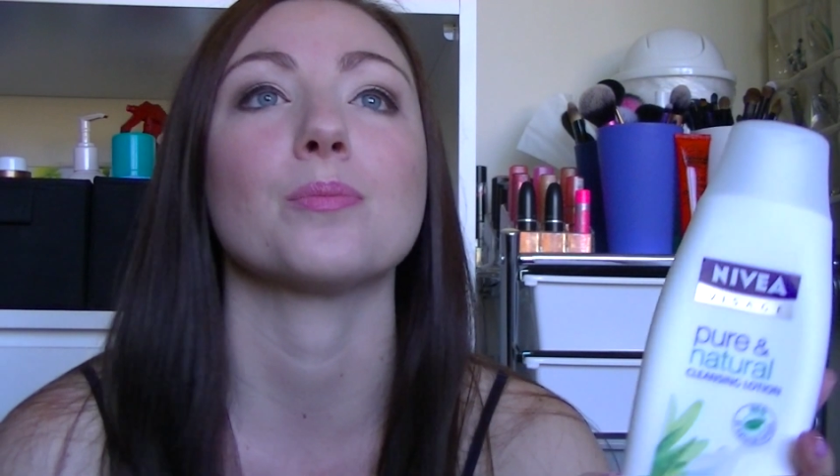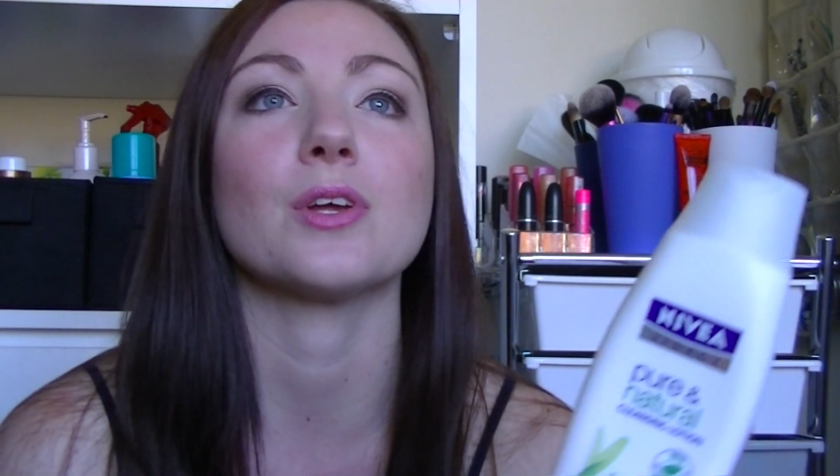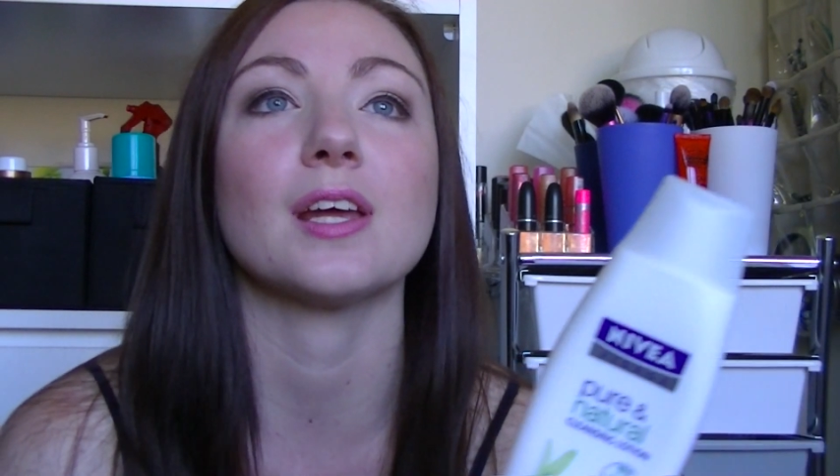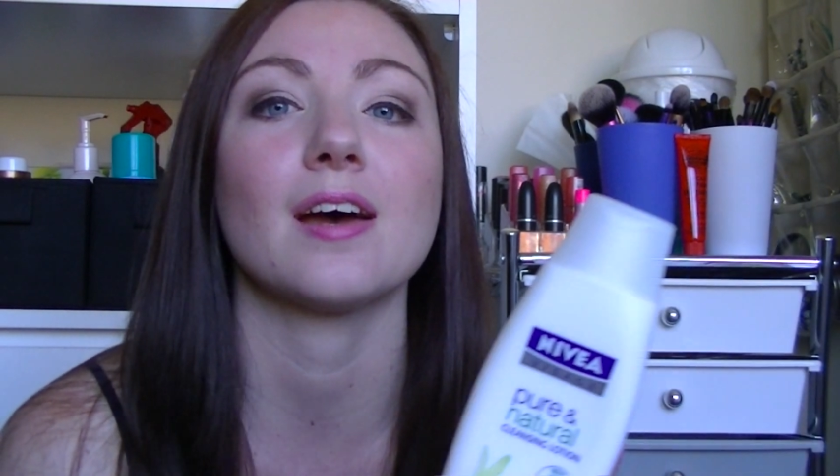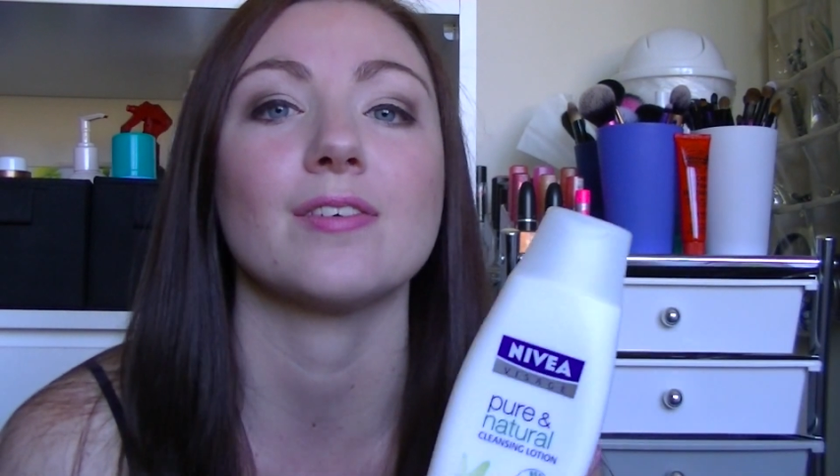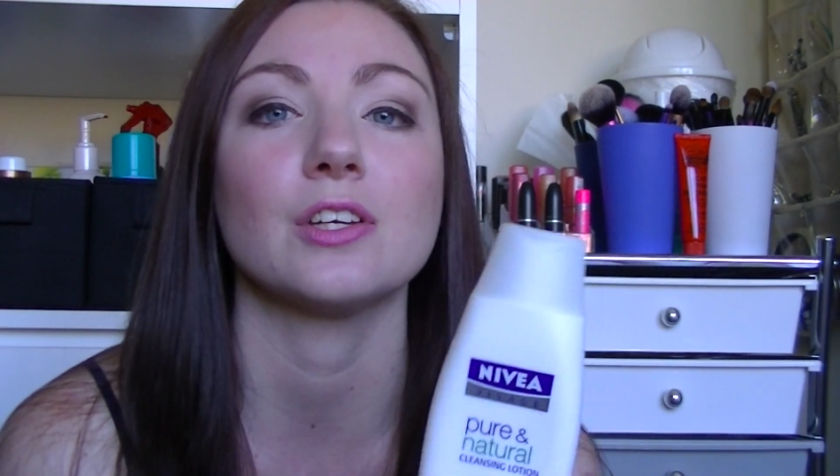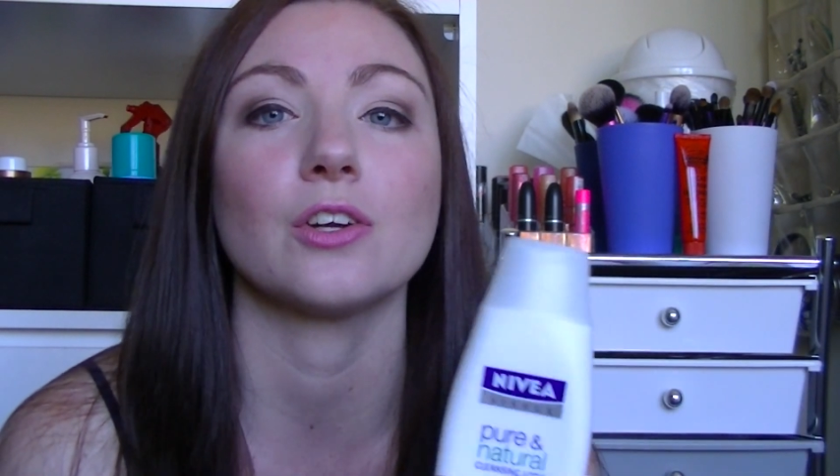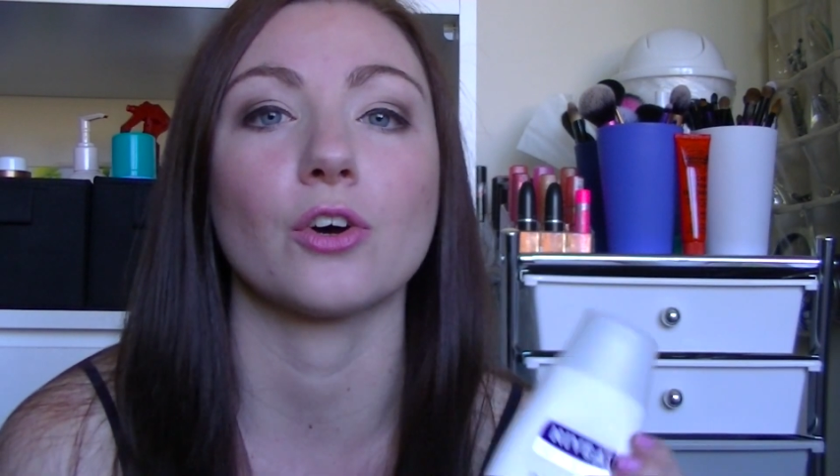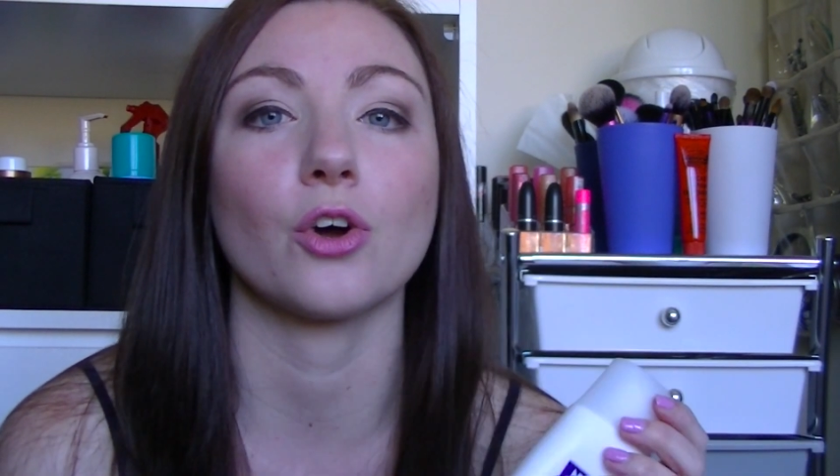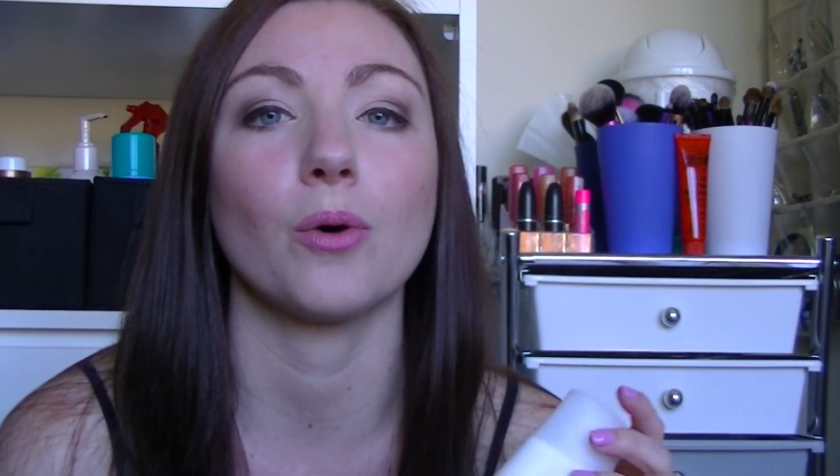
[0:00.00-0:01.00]
beauty heaven
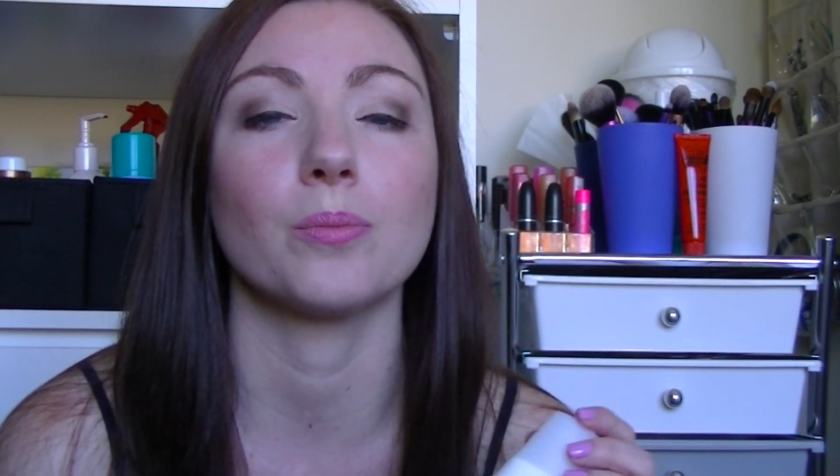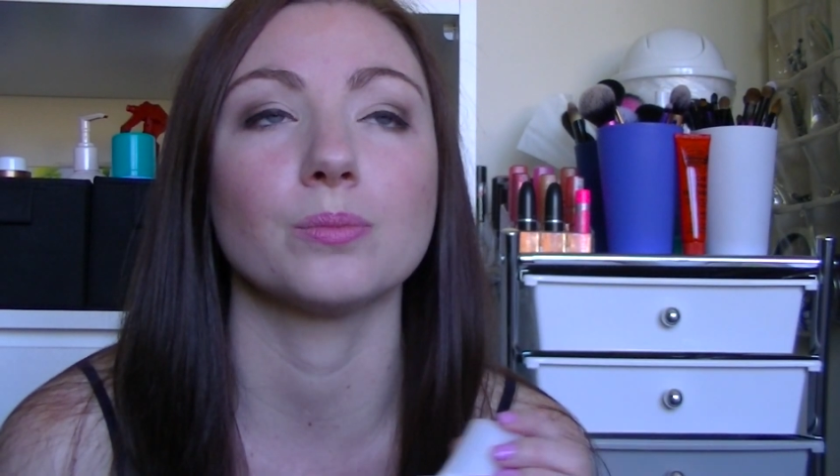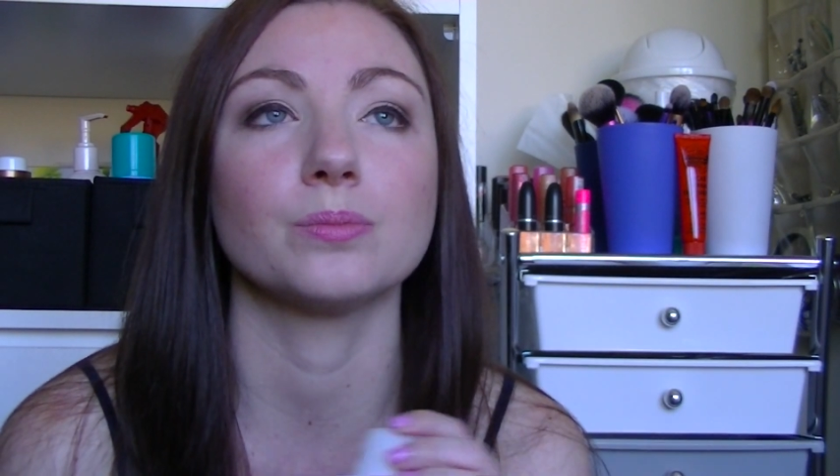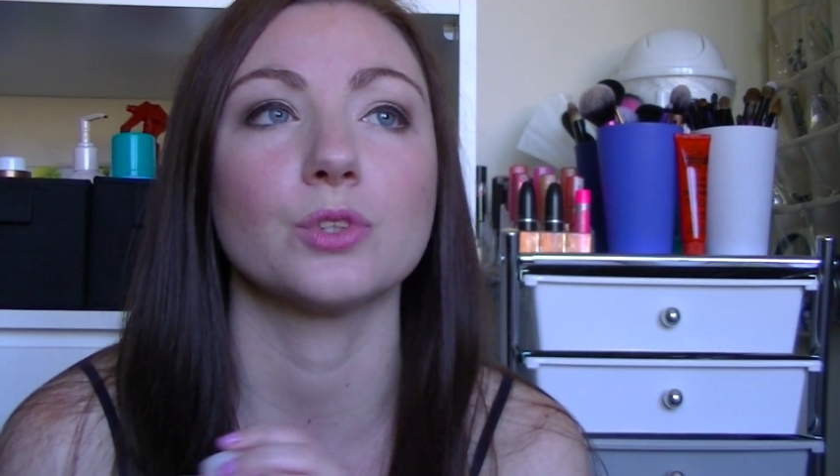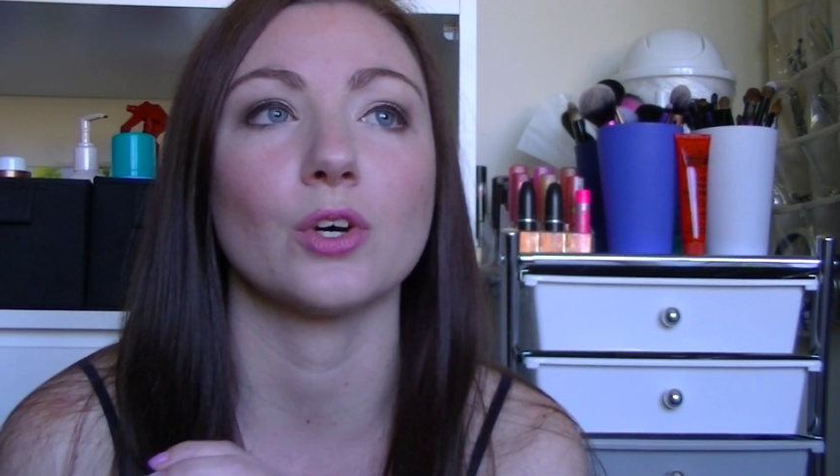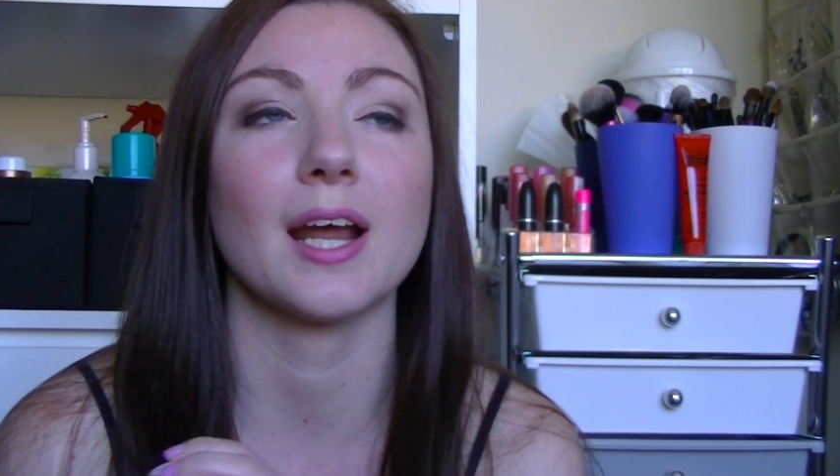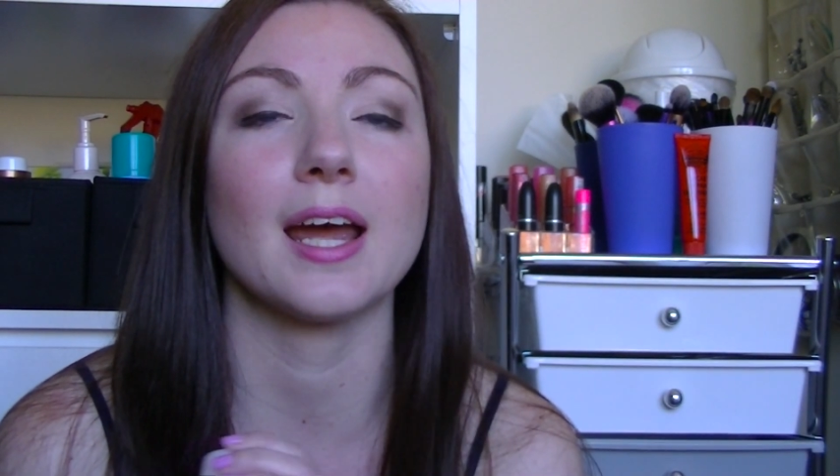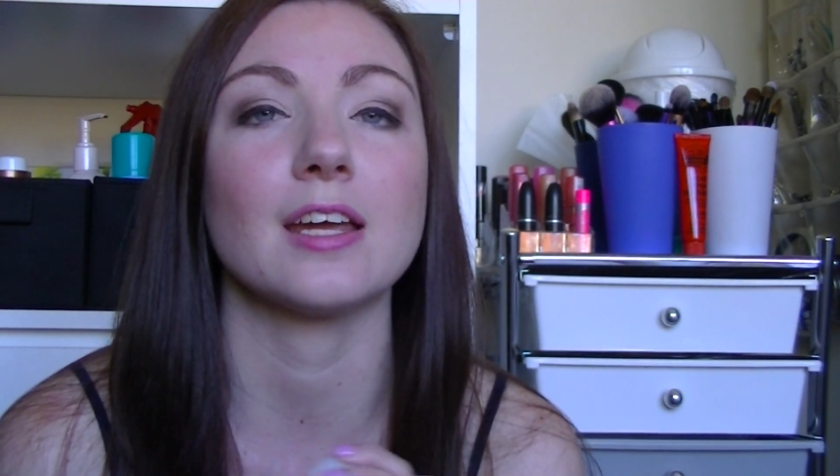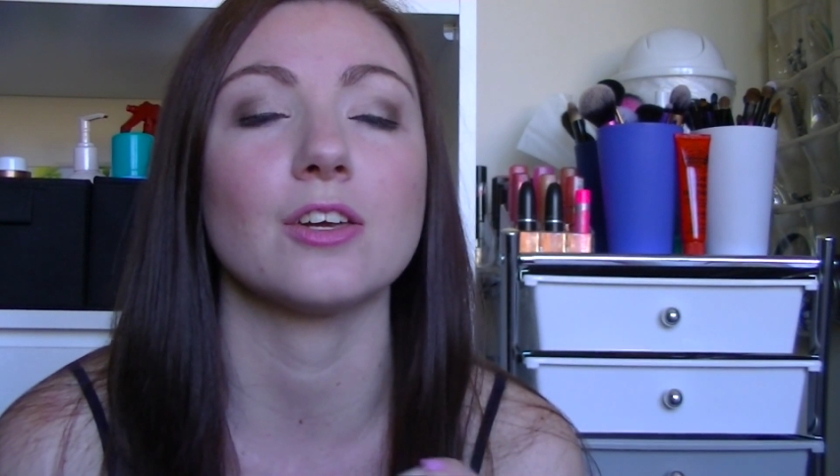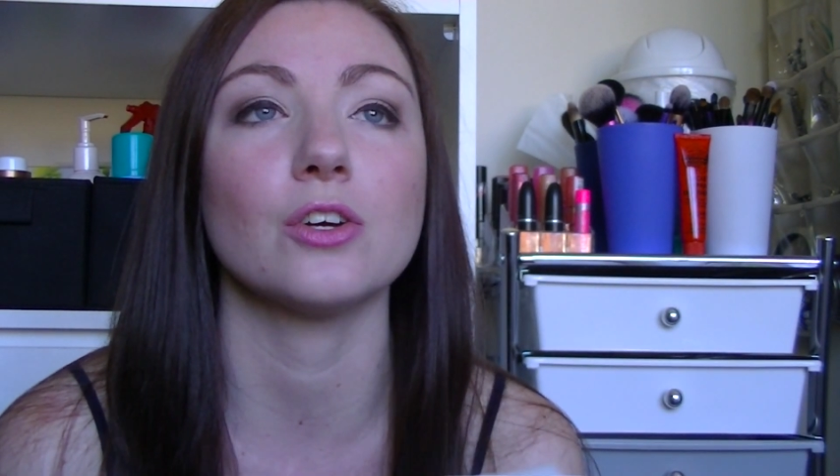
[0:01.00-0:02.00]
dot com dot
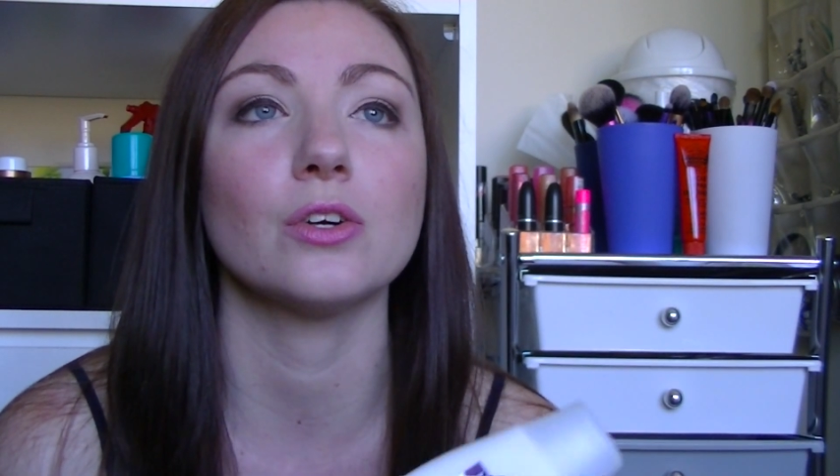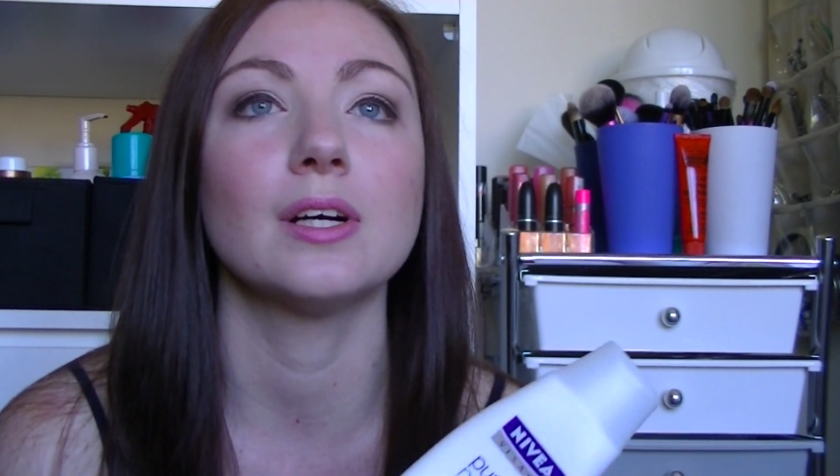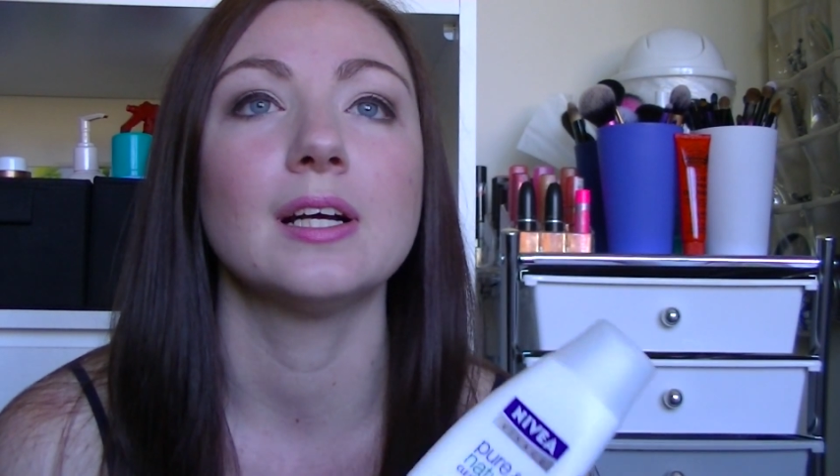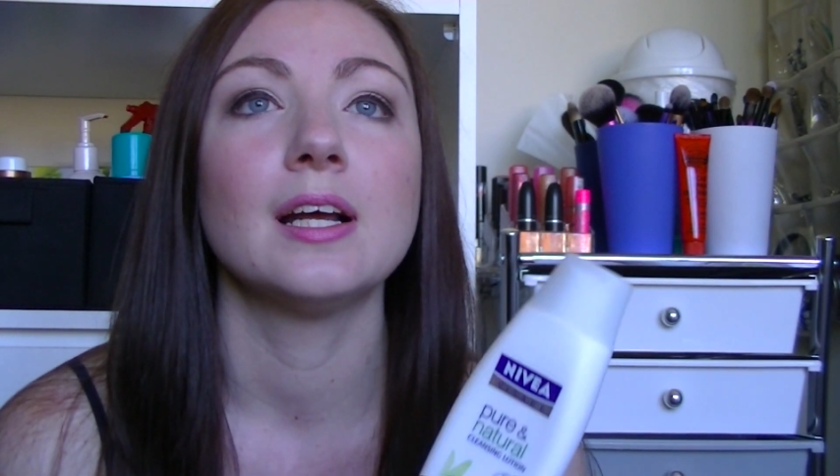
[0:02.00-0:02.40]
A U,